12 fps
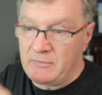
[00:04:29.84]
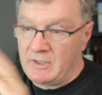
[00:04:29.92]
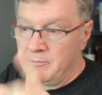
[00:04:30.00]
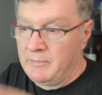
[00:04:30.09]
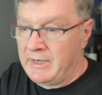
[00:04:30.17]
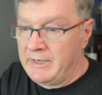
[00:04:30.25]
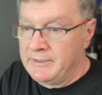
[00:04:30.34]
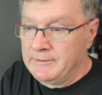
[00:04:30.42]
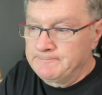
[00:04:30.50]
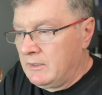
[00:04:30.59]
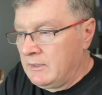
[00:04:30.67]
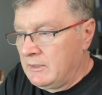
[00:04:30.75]
my
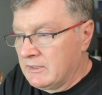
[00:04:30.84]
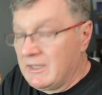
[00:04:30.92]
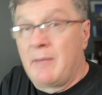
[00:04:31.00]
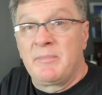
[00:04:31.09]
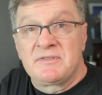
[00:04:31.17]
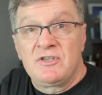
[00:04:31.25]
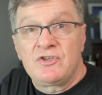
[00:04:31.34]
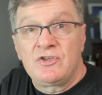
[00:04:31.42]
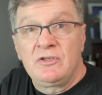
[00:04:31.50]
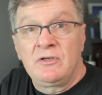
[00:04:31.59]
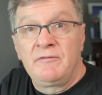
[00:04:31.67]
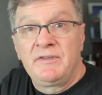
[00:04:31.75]
uh,
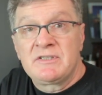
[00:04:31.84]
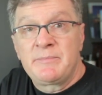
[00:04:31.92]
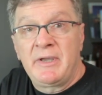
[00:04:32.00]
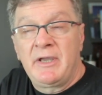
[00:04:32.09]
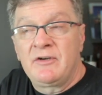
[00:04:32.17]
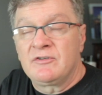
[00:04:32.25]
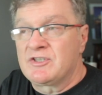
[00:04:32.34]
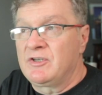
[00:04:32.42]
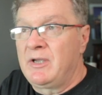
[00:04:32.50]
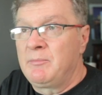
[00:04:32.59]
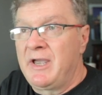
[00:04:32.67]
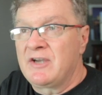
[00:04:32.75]
composition of this painter so
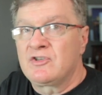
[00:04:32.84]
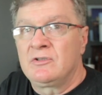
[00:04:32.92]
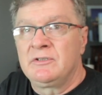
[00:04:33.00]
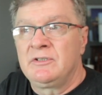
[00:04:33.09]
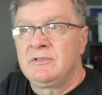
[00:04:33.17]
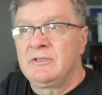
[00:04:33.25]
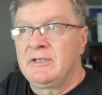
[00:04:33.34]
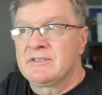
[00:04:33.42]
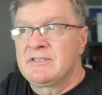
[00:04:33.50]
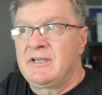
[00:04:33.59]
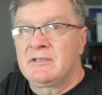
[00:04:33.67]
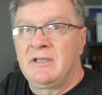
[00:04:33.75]
I'm actually
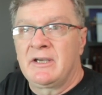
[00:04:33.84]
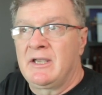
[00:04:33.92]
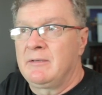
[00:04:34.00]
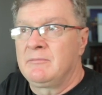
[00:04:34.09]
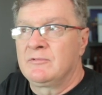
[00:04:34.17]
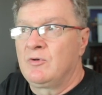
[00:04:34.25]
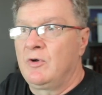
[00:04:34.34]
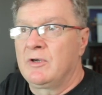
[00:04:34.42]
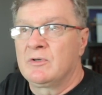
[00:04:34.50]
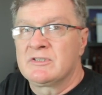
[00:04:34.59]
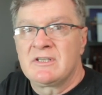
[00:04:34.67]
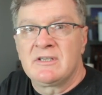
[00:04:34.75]
it's not like I'm
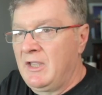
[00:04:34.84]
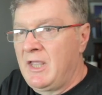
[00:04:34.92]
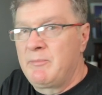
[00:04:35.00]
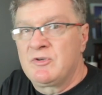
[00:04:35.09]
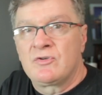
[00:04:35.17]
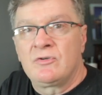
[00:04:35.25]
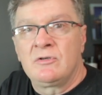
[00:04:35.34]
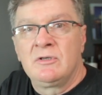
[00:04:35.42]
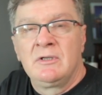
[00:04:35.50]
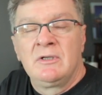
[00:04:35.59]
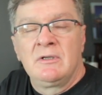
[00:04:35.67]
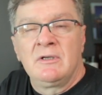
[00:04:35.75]
going as an amateur
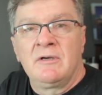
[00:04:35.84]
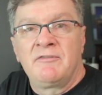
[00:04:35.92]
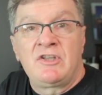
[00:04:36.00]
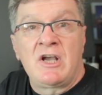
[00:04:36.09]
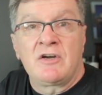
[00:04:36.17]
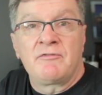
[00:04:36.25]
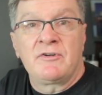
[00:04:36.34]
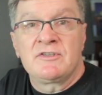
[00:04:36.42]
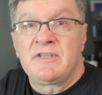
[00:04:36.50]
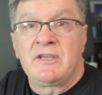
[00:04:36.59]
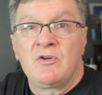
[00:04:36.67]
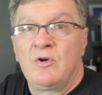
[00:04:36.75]
uh,
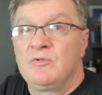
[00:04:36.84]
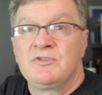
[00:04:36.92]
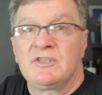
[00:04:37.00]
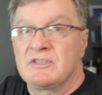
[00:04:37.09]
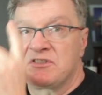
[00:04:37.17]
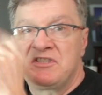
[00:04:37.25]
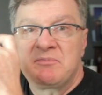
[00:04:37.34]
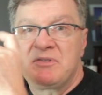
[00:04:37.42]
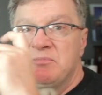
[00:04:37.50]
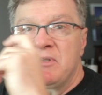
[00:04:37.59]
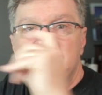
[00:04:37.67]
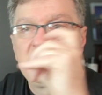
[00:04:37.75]
photographers they go and just snap
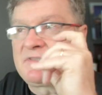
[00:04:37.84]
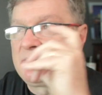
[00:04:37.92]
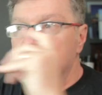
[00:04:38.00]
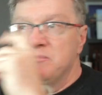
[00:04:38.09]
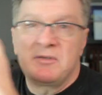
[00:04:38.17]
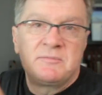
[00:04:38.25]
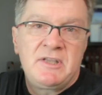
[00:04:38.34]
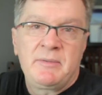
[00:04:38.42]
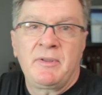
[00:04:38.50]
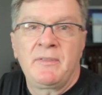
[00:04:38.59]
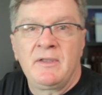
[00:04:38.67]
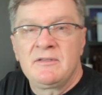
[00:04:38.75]
snap snap snap snap snap
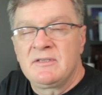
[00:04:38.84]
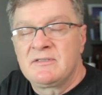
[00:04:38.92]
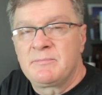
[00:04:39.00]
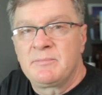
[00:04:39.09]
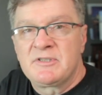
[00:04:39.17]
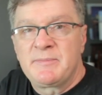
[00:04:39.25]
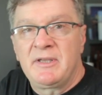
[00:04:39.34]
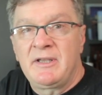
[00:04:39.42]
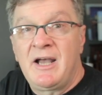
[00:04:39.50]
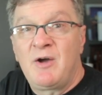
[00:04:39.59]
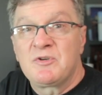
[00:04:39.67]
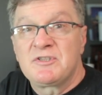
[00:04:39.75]
snap and then they spend
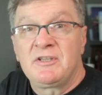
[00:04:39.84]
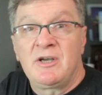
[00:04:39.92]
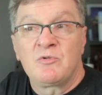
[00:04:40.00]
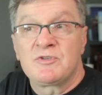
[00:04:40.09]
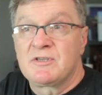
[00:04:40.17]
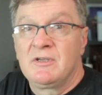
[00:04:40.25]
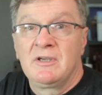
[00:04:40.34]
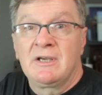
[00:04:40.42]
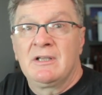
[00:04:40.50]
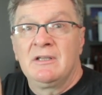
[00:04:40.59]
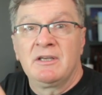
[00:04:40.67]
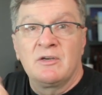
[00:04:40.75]
hours and hours
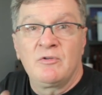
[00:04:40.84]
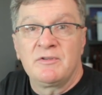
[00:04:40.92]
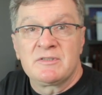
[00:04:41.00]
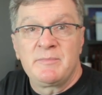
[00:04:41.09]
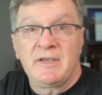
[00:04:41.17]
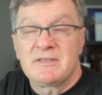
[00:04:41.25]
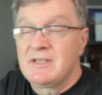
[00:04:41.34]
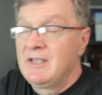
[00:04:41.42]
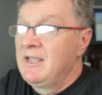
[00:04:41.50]
cleaning all this mess